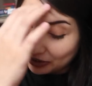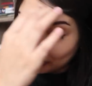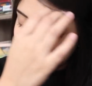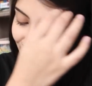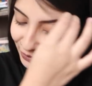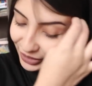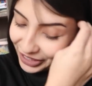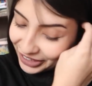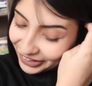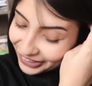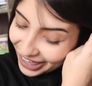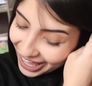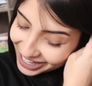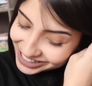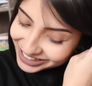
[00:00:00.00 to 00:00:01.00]

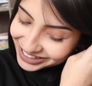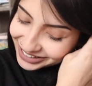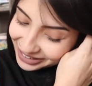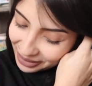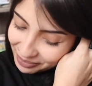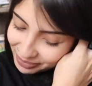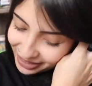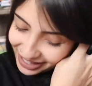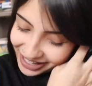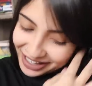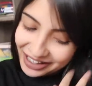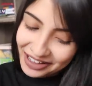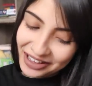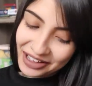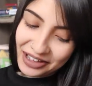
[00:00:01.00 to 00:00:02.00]
realized
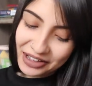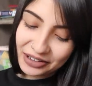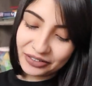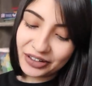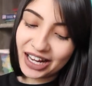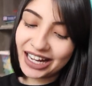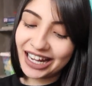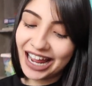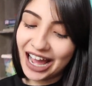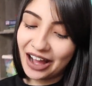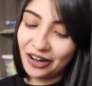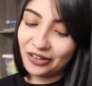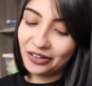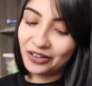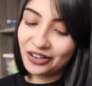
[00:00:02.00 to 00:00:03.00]
something right
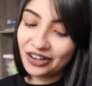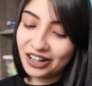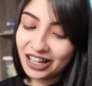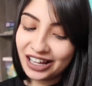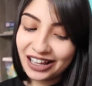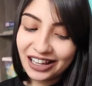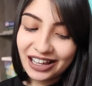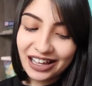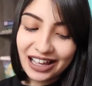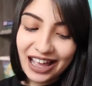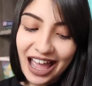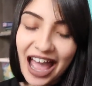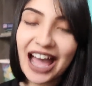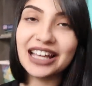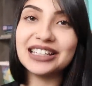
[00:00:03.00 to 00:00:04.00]
now
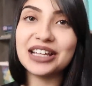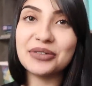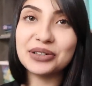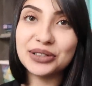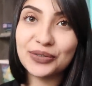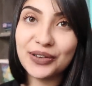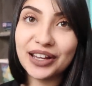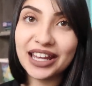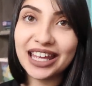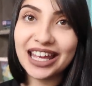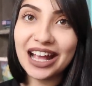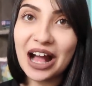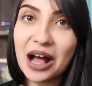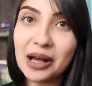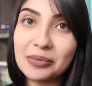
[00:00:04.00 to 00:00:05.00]
as I was
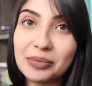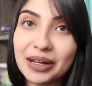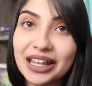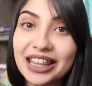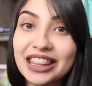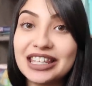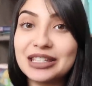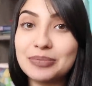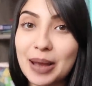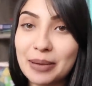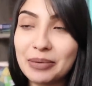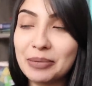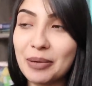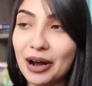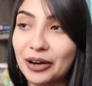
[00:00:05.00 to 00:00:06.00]
filling up this
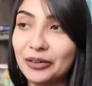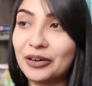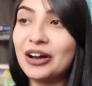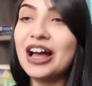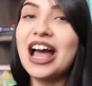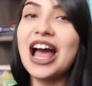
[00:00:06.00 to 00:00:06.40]
baby bottle.